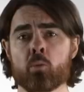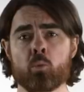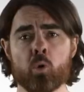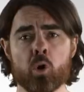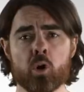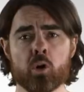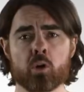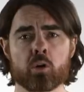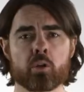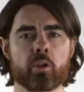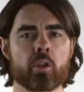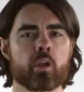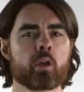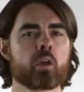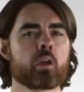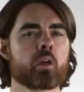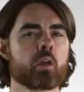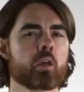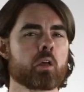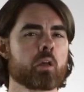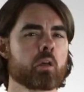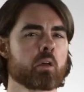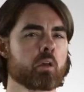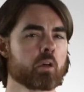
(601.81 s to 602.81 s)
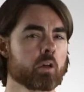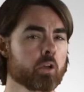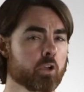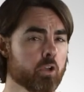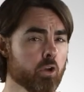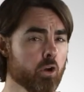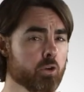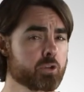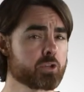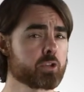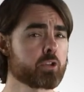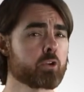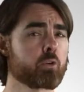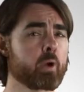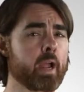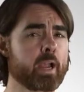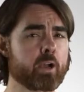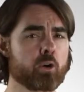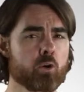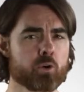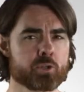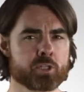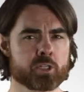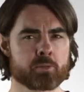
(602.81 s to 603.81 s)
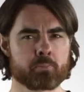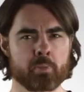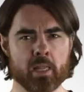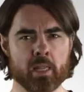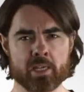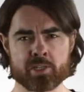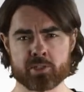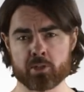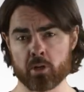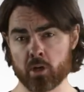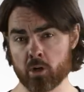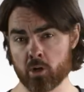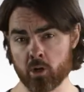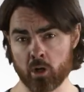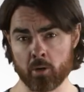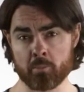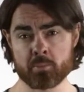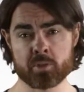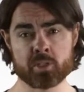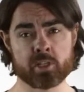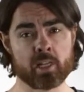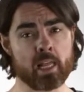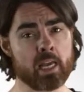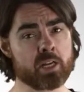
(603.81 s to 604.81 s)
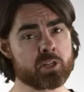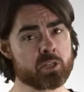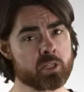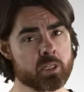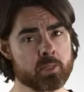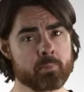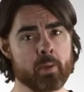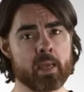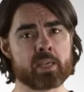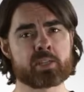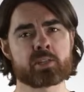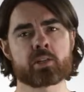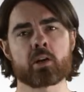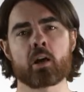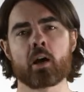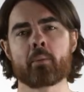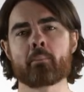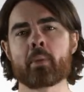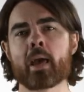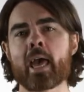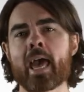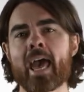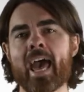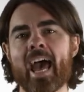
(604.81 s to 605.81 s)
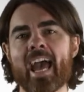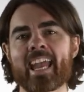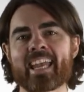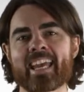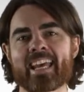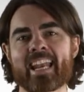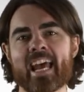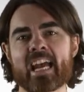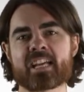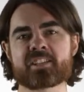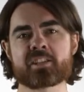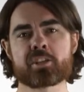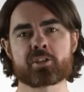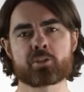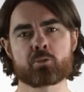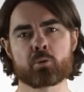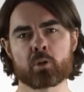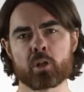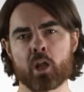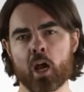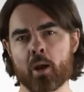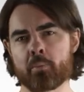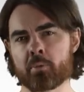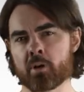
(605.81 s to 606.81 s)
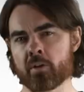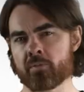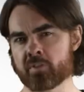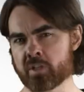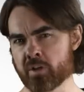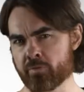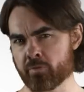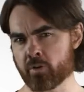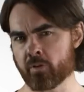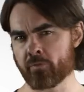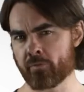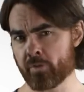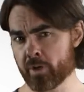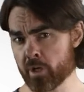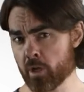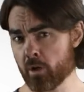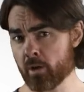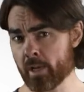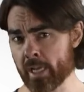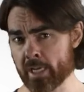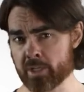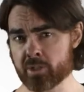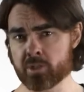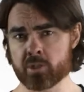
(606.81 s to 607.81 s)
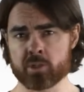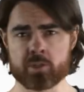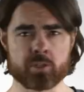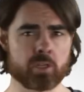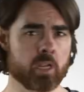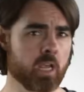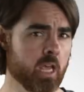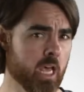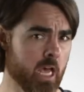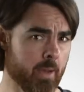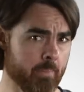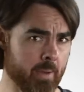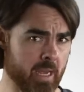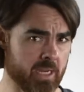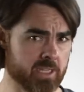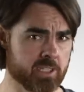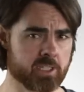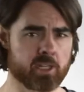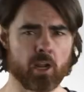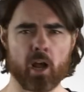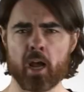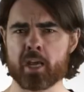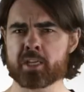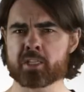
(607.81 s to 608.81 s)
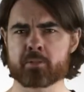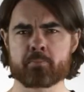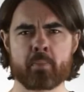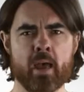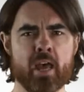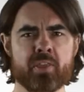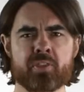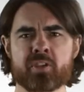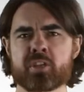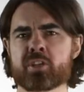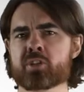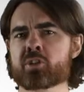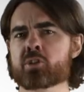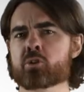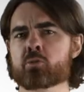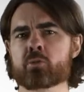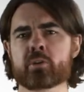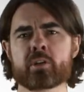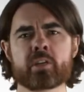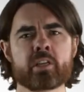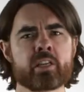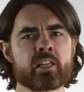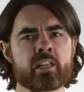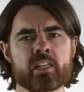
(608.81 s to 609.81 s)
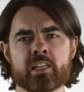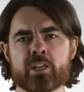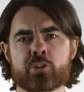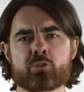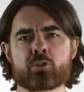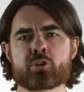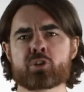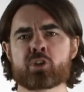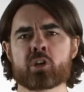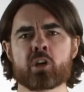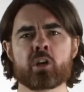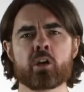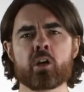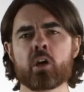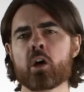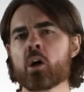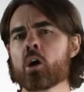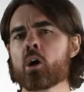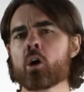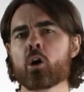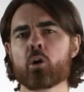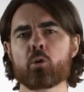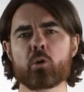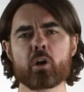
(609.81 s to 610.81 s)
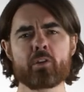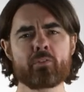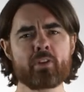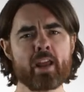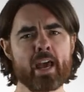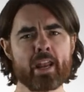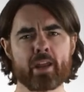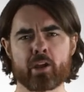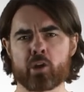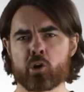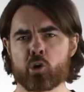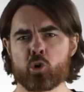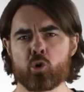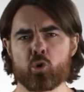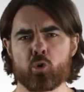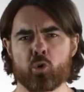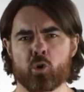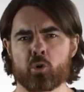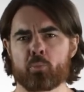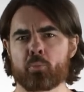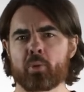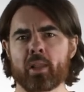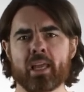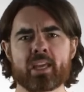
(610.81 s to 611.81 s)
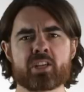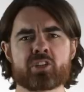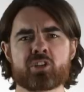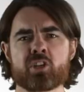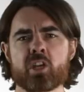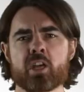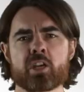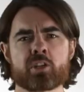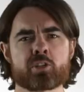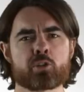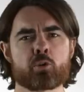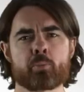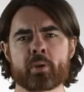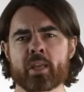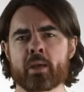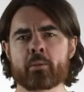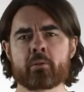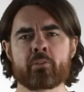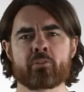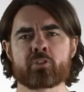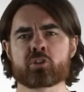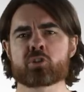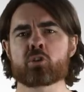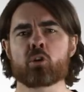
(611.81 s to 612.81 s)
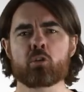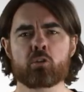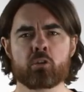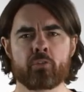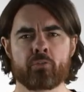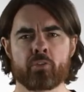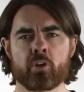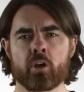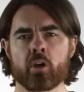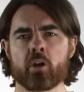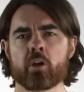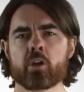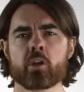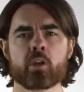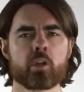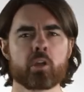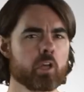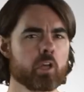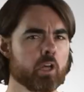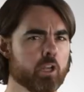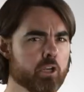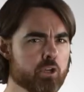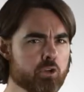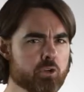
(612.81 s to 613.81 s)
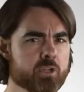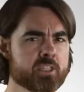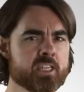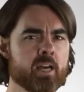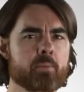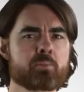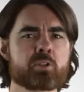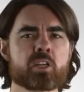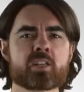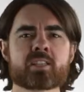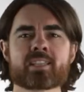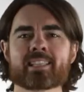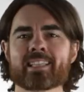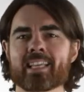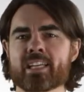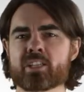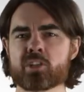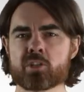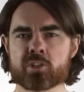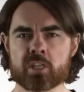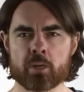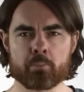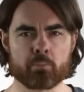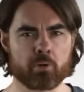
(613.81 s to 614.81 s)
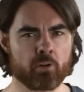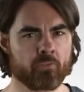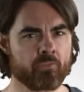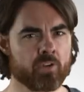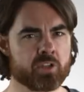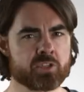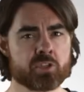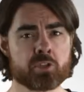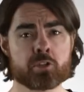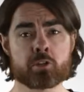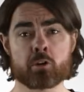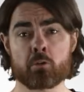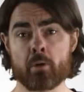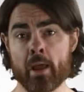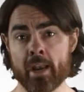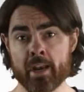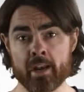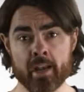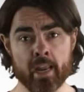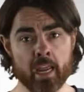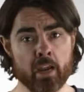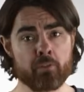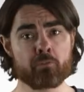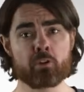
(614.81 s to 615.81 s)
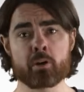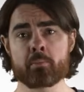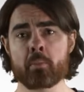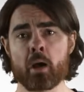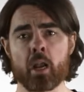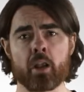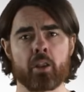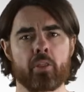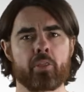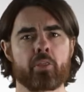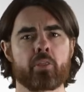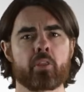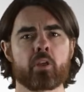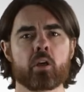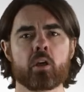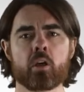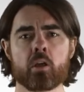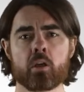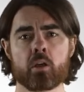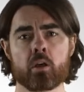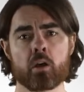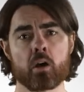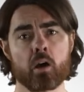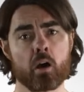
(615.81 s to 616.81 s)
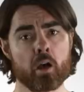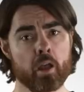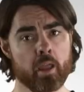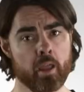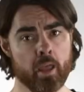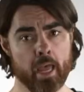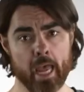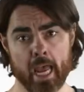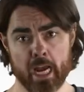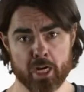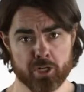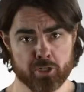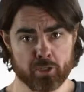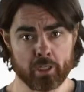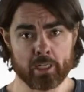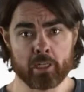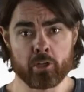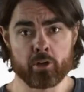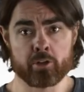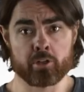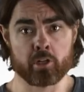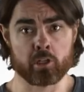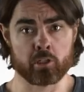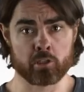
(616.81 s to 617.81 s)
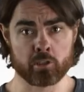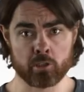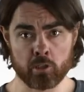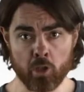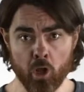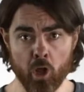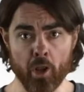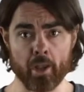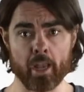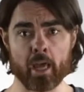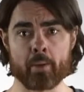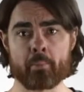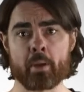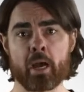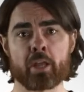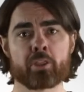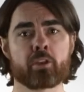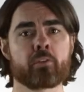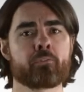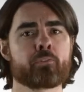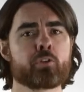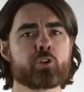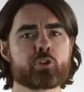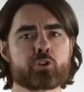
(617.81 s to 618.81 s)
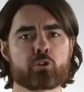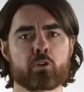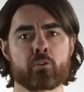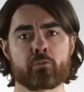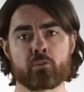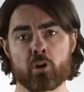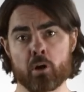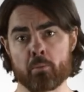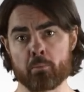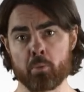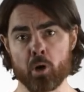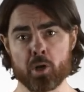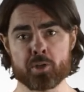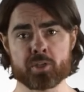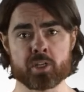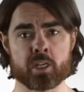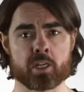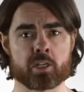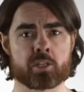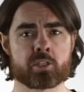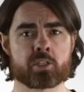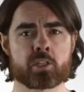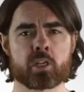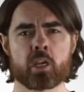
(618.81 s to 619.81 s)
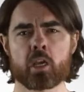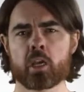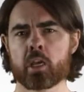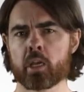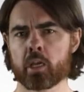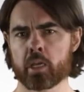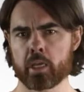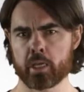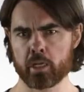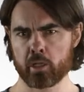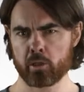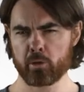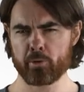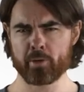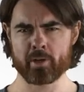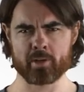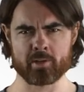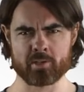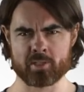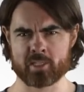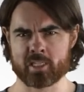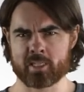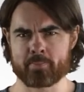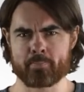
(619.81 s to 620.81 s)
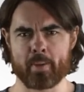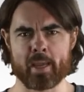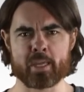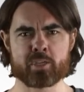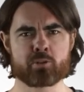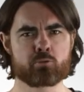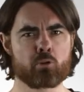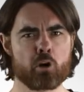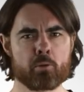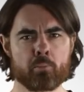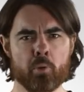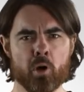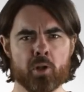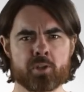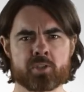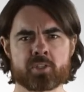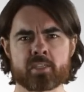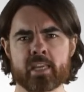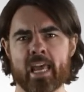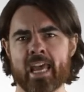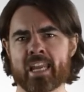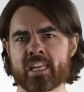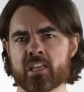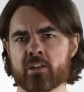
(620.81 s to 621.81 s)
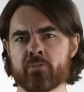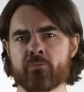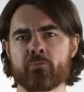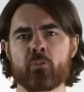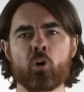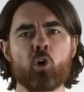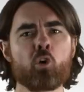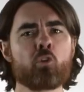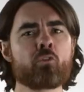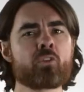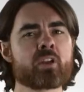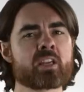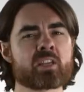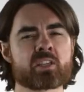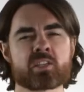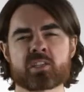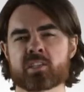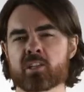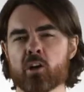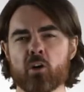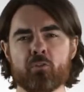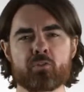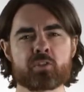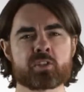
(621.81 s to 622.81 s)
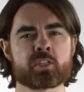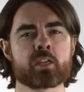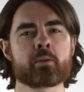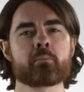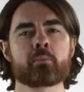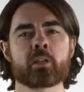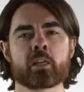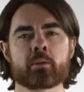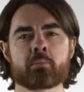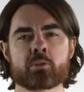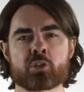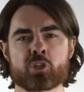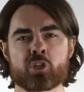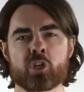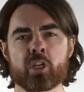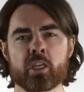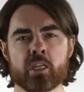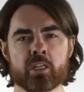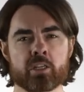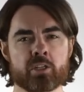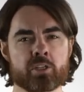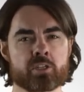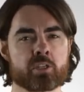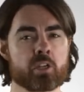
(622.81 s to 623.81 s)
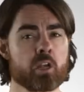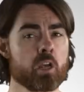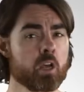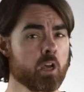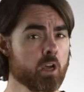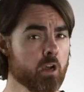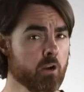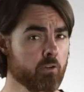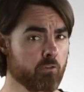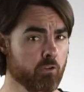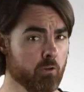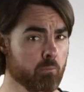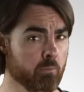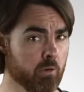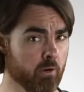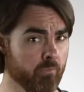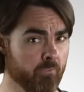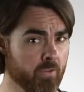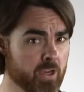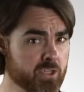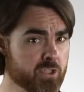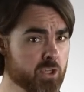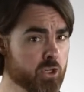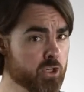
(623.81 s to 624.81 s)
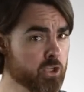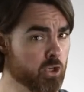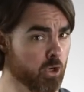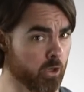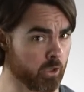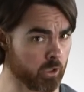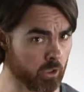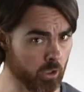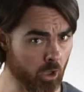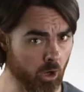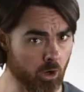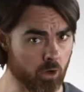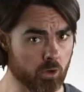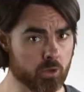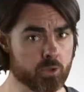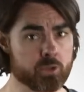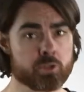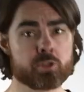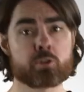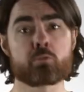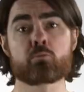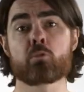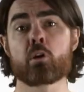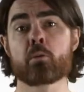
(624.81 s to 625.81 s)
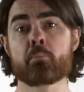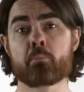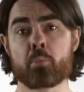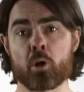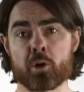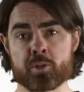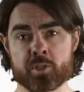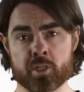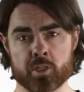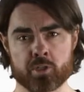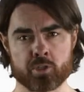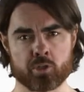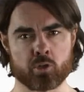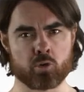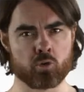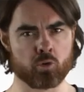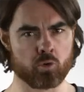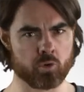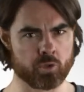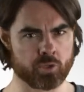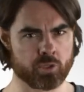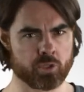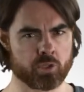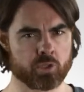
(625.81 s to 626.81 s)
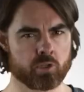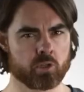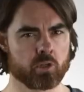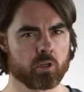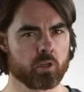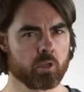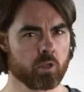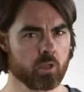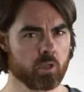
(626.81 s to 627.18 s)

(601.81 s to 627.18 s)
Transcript: the world. Go to the great courses plus dot com slash spacetime and get access to a library of different video lectures about science, math, history, literature, or even how to cook, play chess, or become a photographer. New subjects, lectures, and professors are added every month. I actually learned a lot about the future of robotics, including space robots and evolving self-assembling machines from Professor John Long's robotics course.